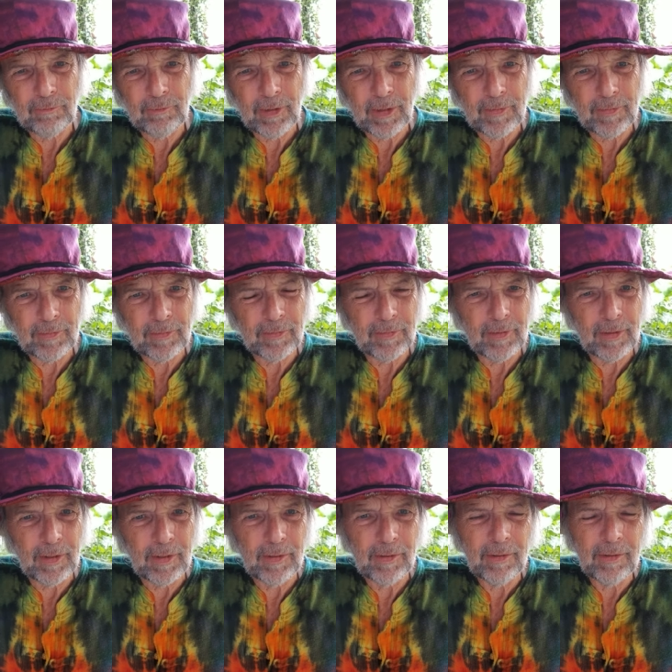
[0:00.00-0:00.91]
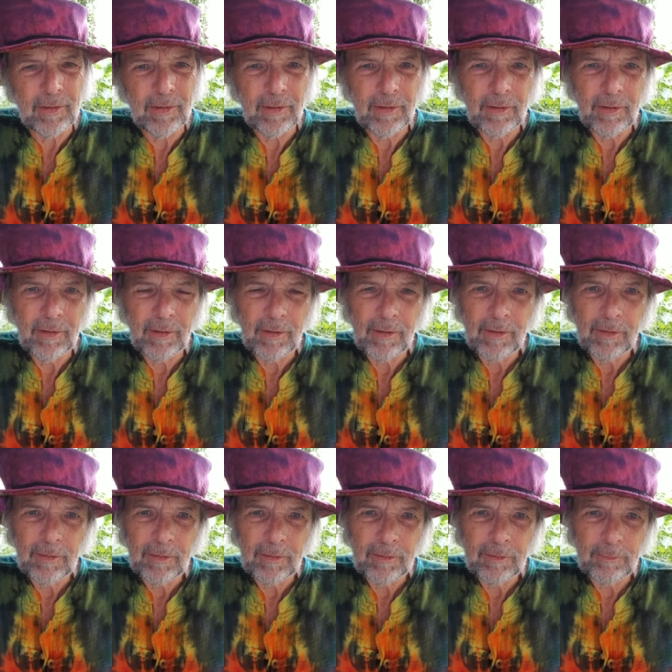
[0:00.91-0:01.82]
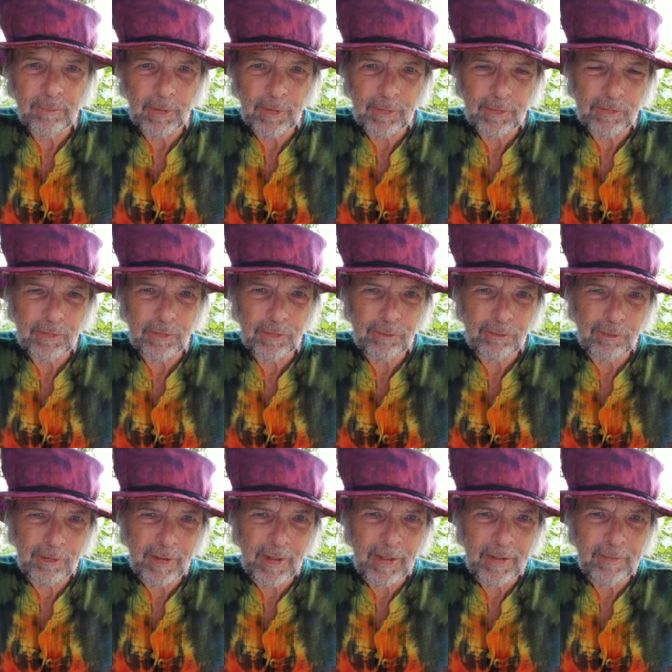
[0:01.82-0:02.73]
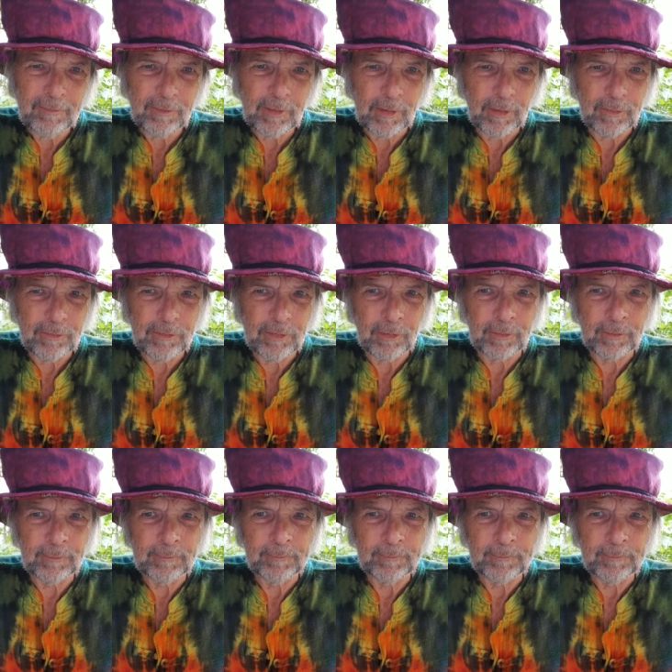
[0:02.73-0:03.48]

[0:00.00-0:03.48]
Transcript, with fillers: rather than spiritual creative culture.